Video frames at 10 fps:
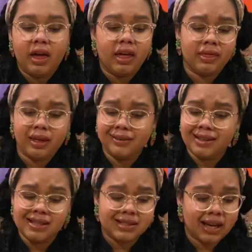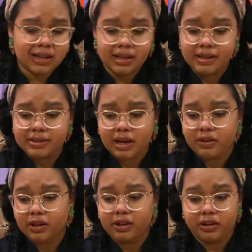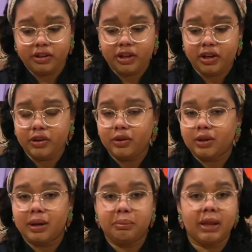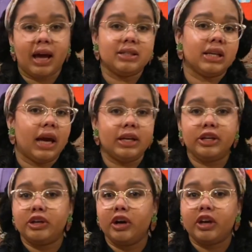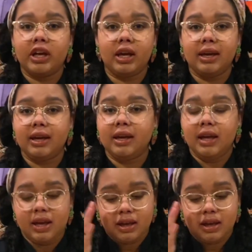and then these techniques that you're going to learn here, you can apply to any cookie